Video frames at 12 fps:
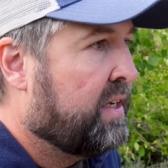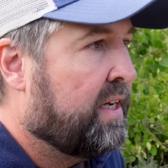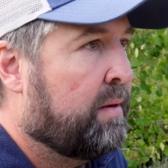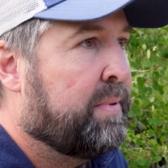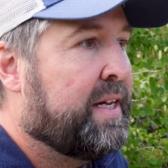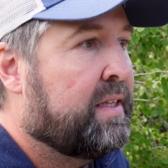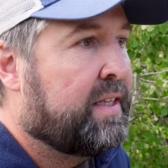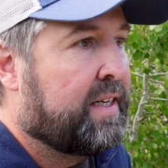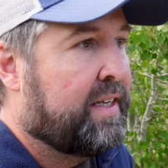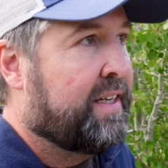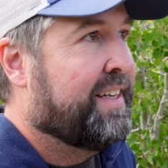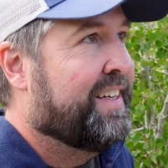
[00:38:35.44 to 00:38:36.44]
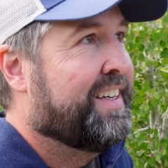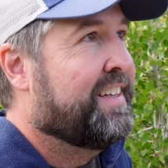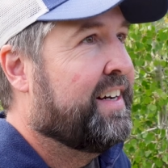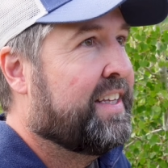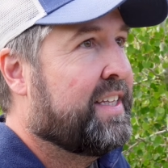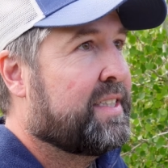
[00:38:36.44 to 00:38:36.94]
looking appealing
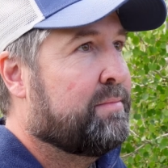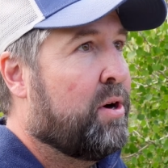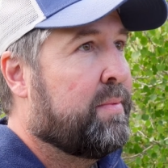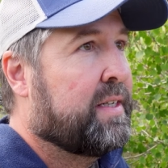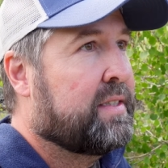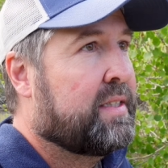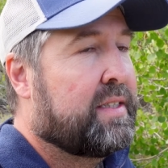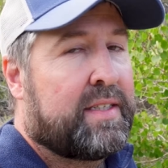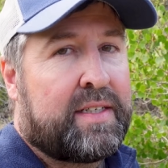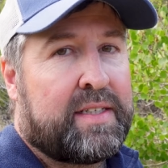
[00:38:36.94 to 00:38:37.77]
at this moment.